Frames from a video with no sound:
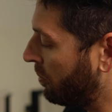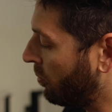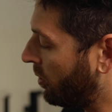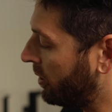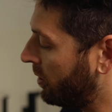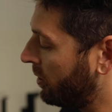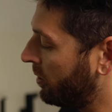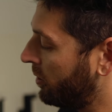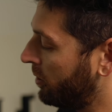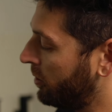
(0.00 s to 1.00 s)
1,
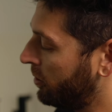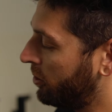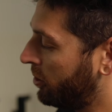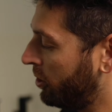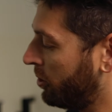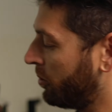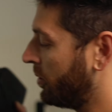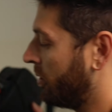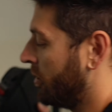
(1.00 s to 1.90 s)
2.